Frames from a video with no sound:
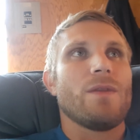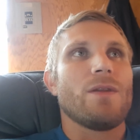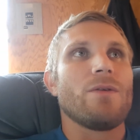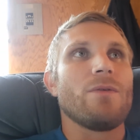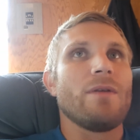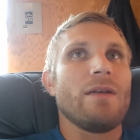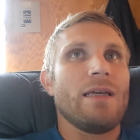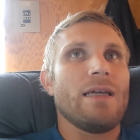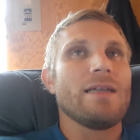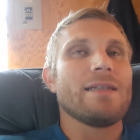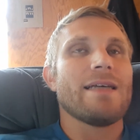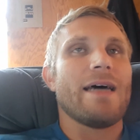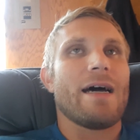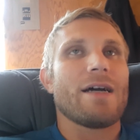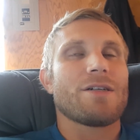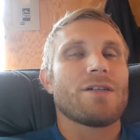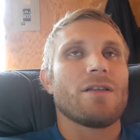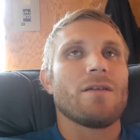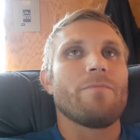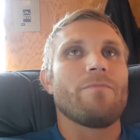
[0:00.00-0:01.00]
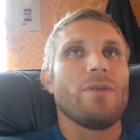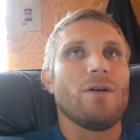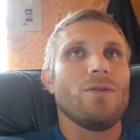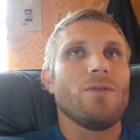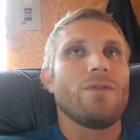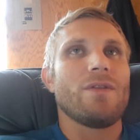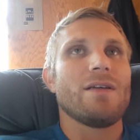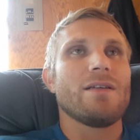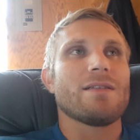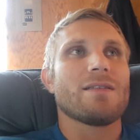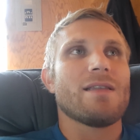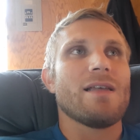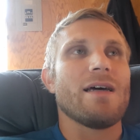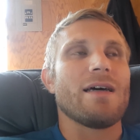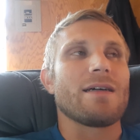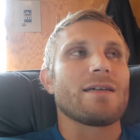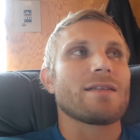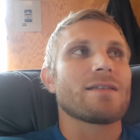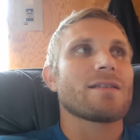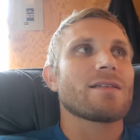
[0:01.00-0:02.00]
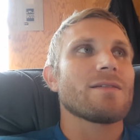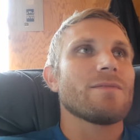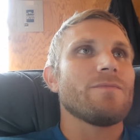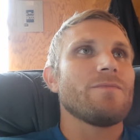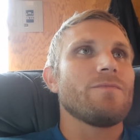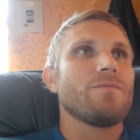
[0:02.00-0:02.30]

You need to actually build these things.